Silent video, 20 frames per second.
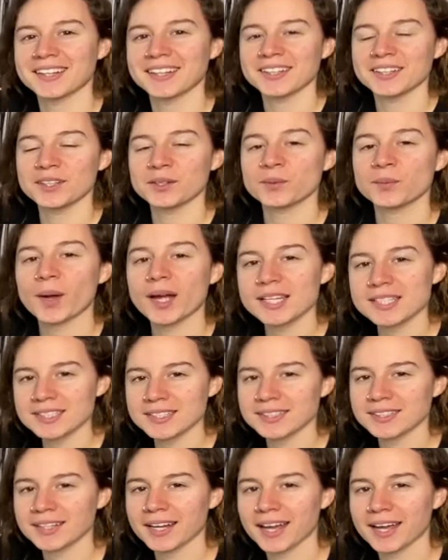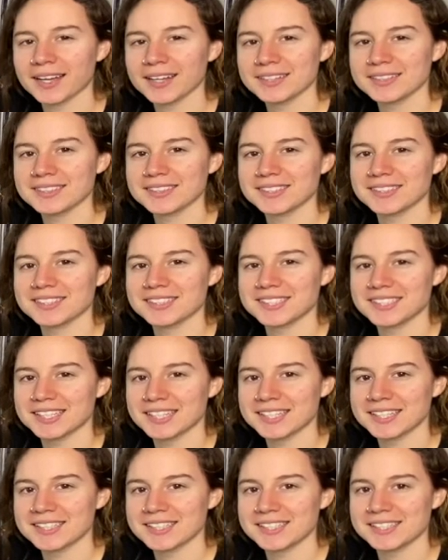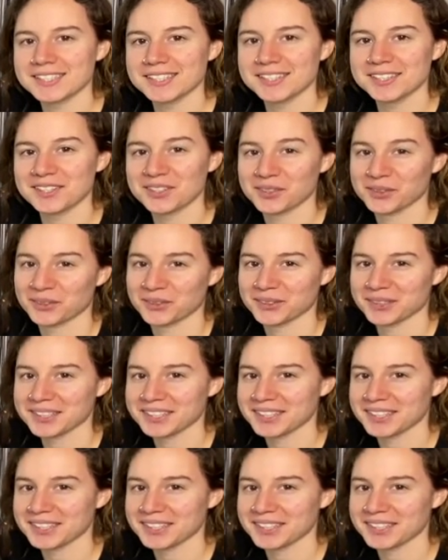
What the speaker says: The resin has since cured.